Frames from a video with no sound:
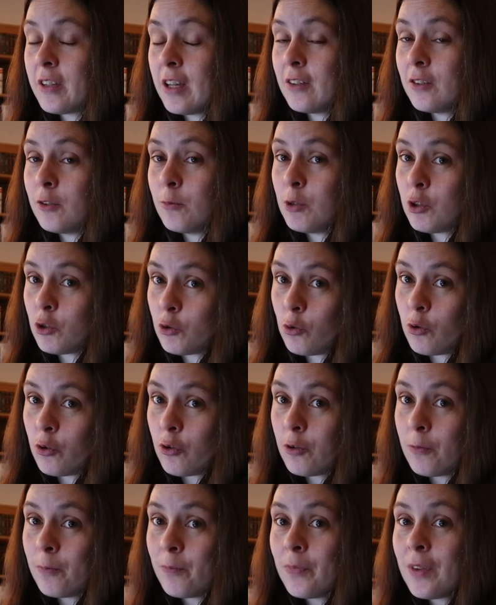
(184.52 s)
tend to be
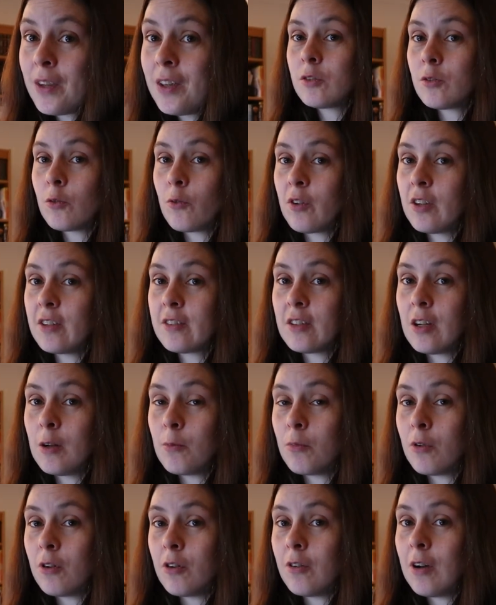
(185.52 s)
shorter. So this
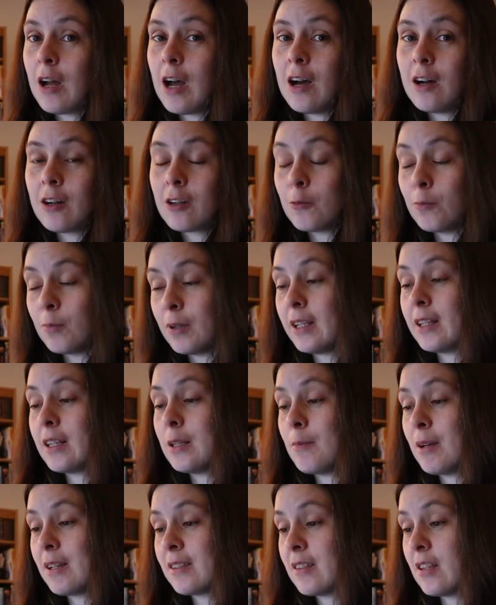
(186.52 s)
number
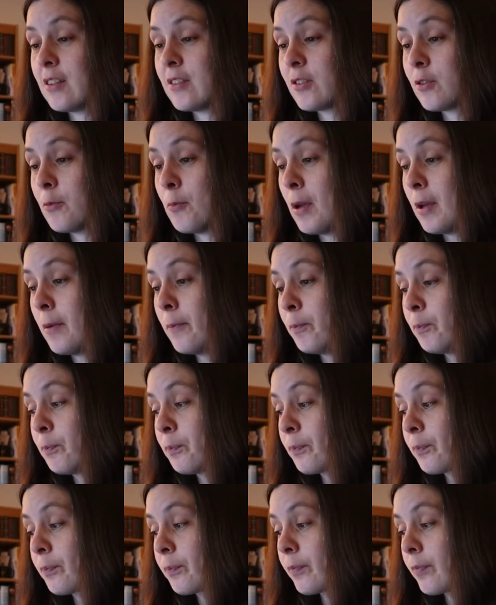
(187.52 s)
completely makes sense to me.
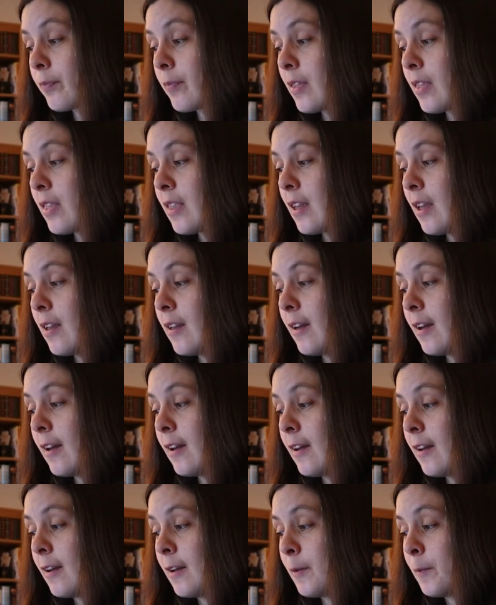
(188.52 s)

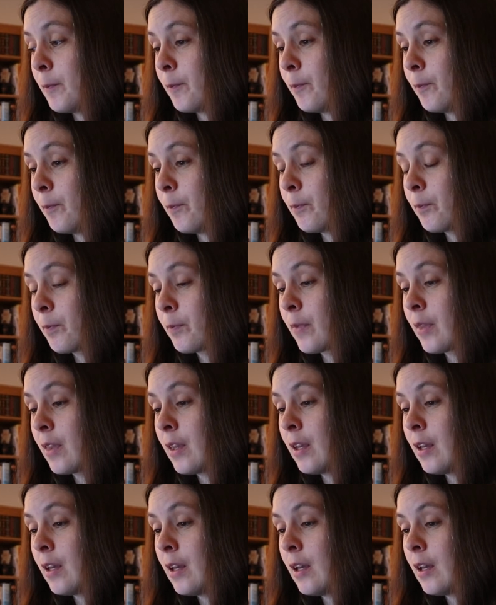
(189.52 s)
And
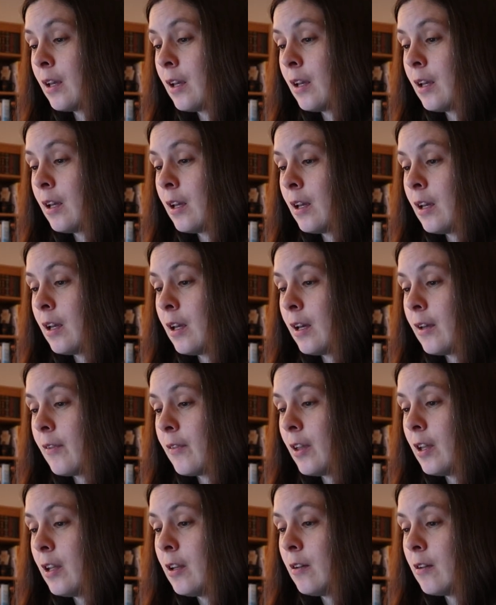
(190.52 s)

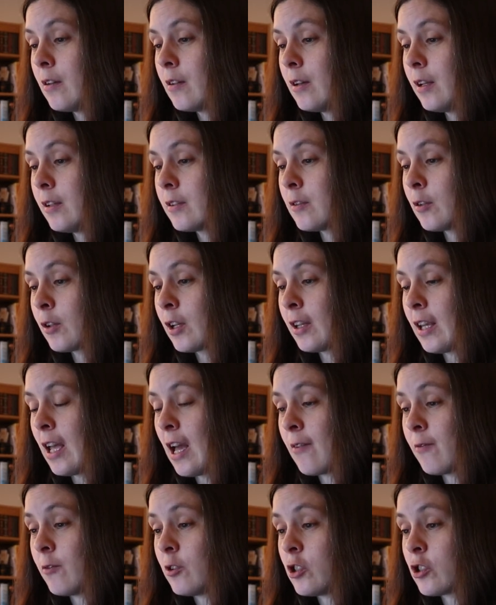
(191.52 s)
then let's look at
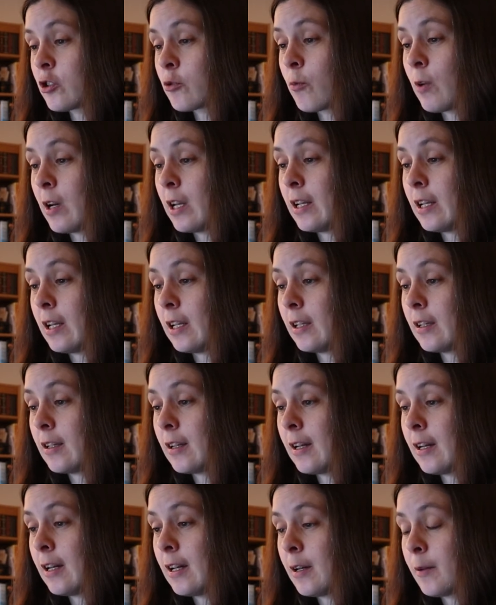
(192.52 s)
average rating.
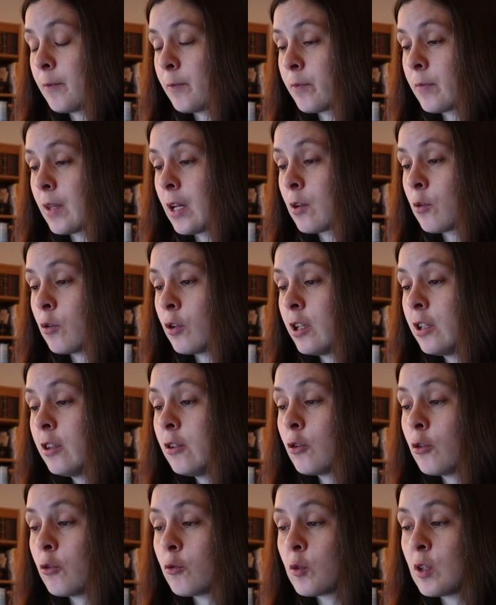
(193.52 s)
According
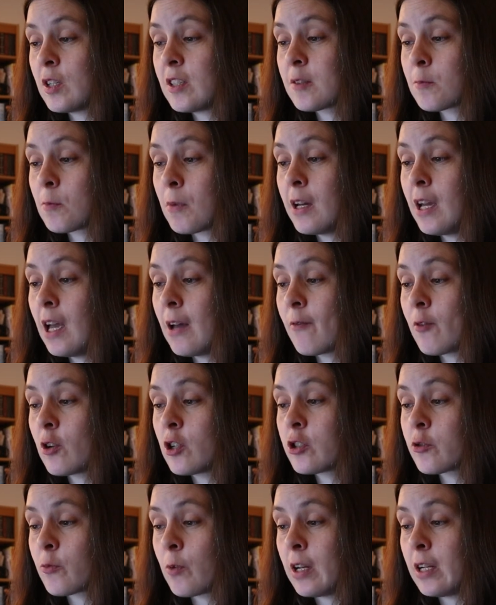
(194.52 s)
to Goodreads, my
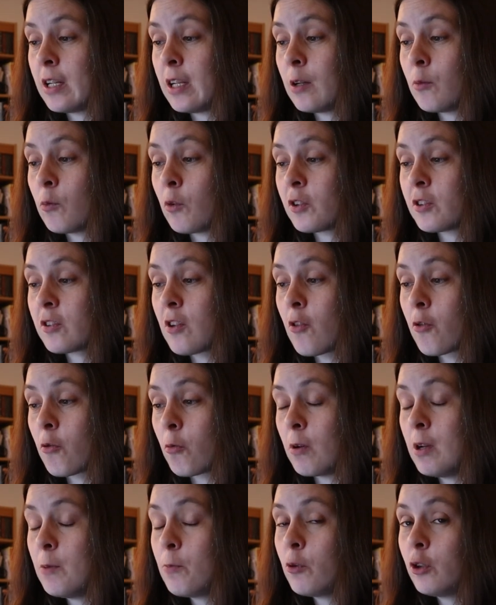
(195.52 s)
average rating was
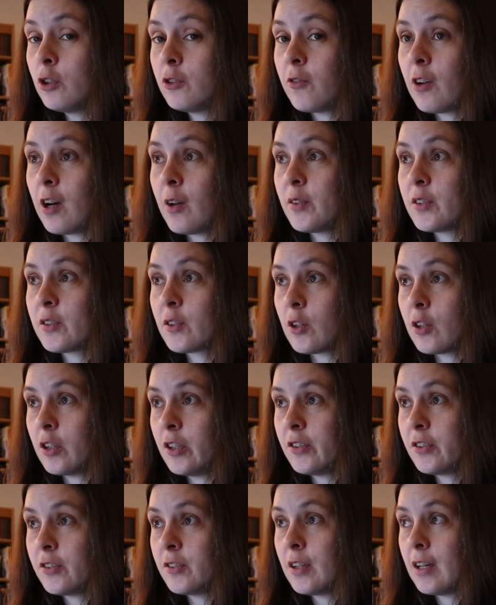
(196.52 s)
3.5
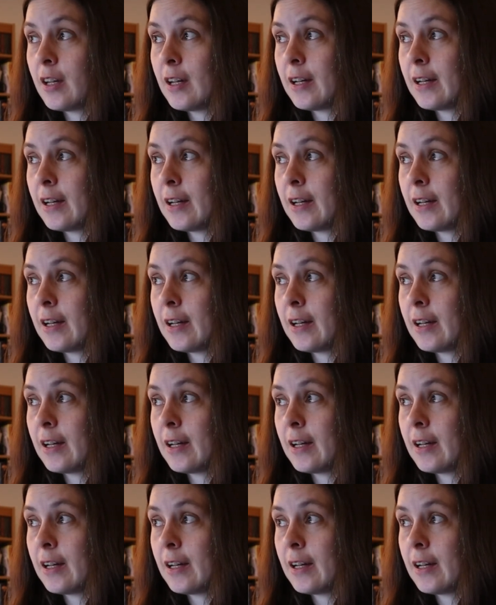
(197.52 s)
stars.